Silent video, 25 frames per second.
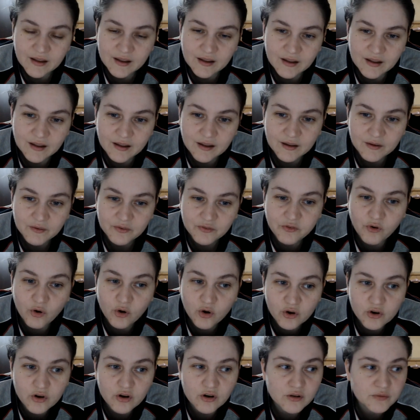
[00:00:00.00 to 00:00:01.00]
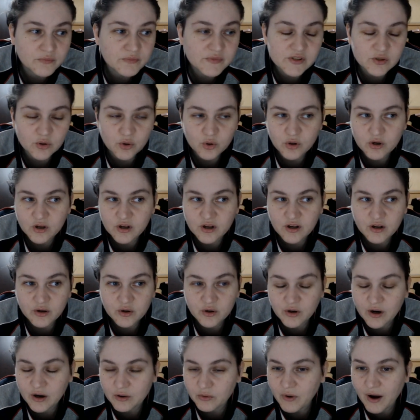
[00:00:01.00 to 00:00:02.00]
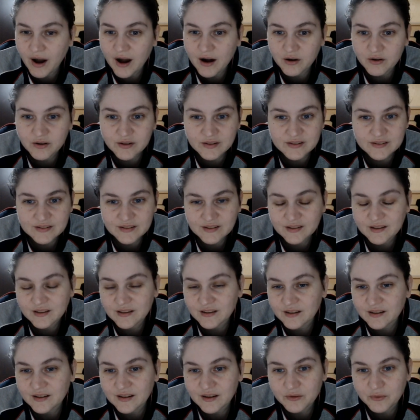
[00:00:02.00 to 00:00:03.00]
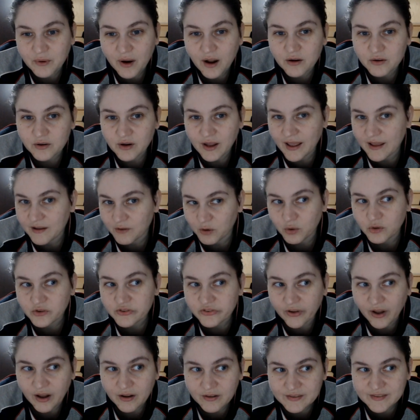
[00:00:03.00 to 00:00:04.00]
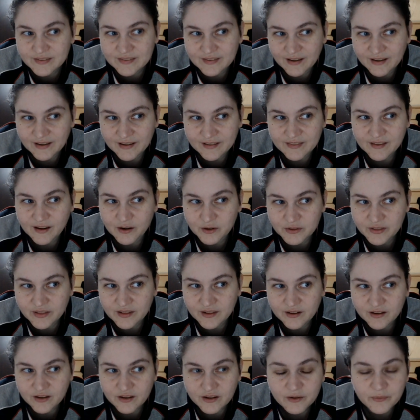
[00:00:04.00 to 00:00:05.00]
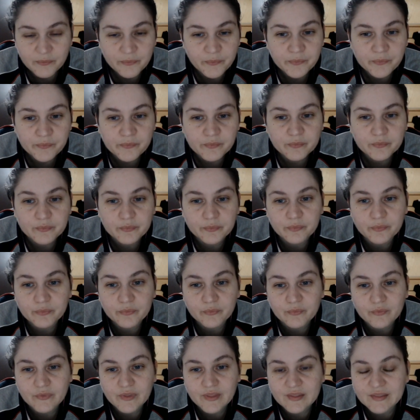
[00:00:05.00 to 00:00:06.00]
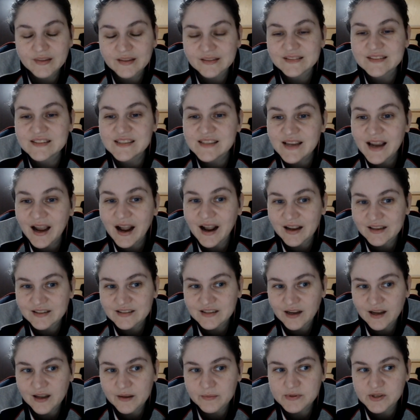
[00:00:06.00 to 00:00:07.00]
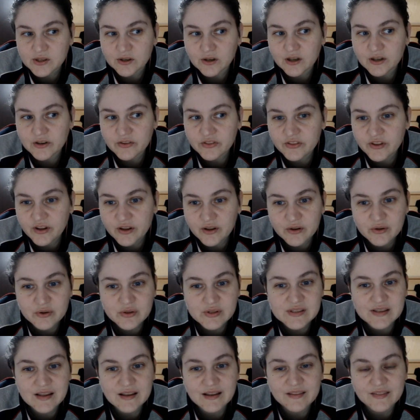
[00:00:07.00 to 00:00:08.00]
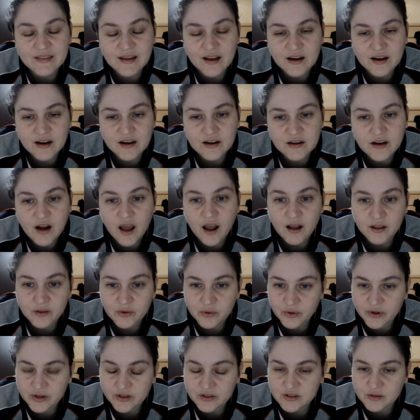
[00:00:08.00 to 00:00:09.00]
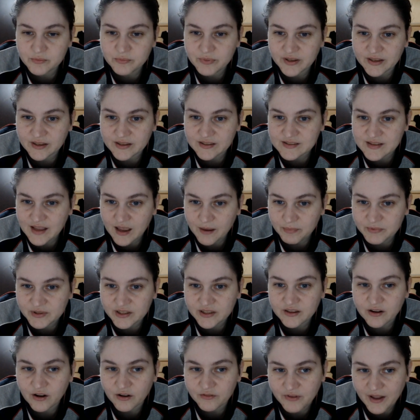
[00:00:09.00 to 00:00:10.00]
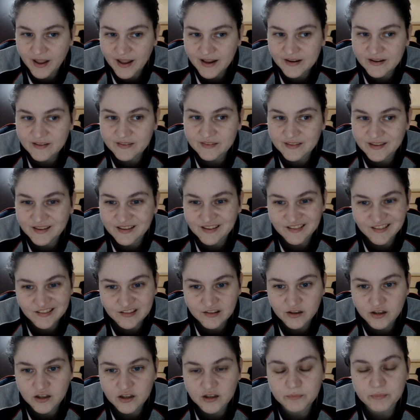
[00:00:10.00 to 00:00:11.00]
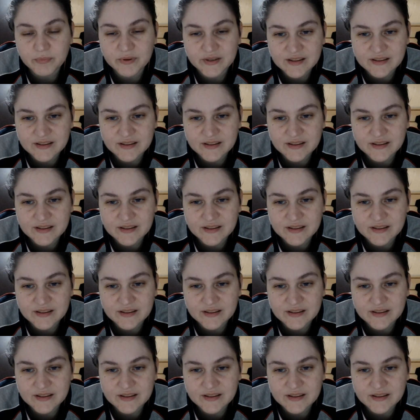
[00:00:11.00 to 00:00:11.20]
forums or around also outside out there, the TI types are those that are not going to be accepting of anything other but